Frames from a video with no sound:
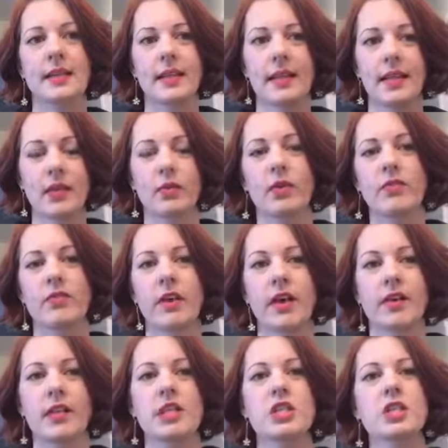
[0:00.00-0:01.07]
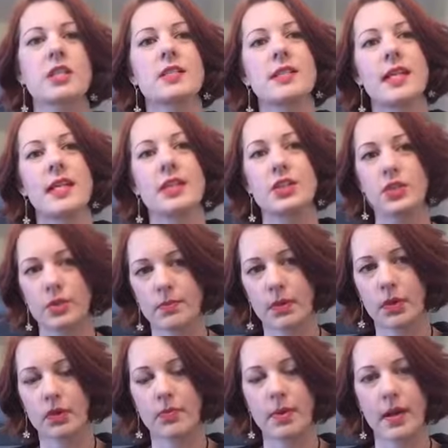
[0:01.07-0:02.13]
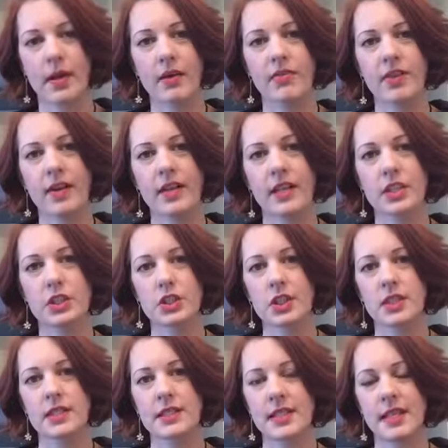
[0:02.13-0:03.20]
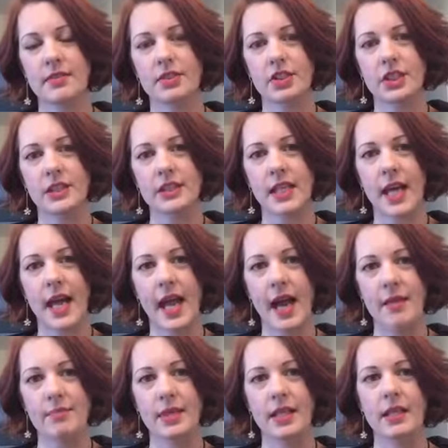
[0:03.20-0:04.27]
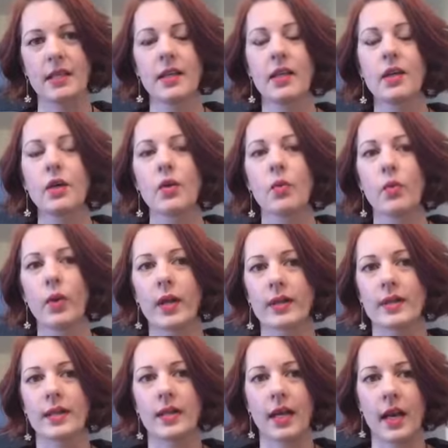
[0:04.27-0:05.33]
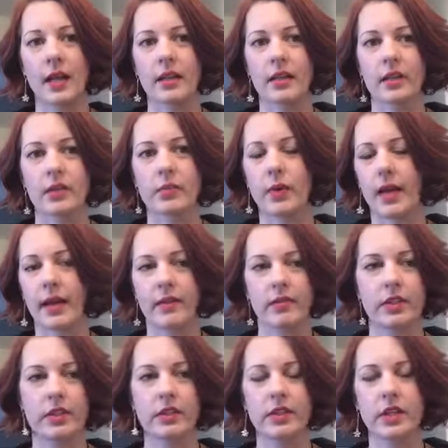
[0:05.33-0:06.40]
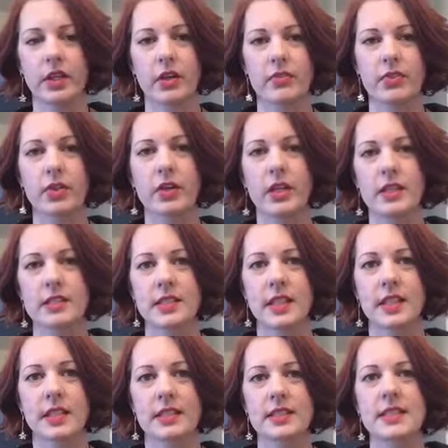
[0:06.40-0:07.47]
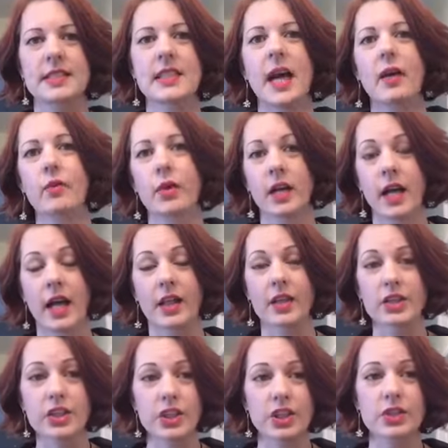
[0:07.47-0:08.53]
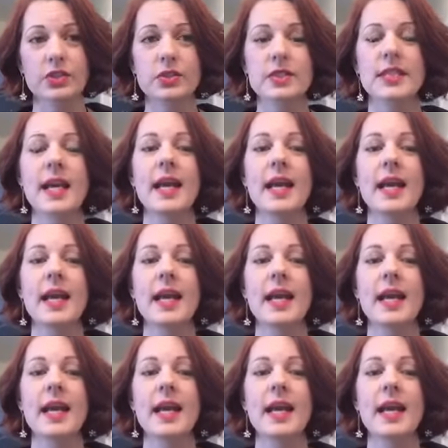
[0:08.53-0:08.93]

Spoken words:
the liquid foundations into mineral powder foundations if she's not happy with the color, whatever, you know, if you need to decide what color to use.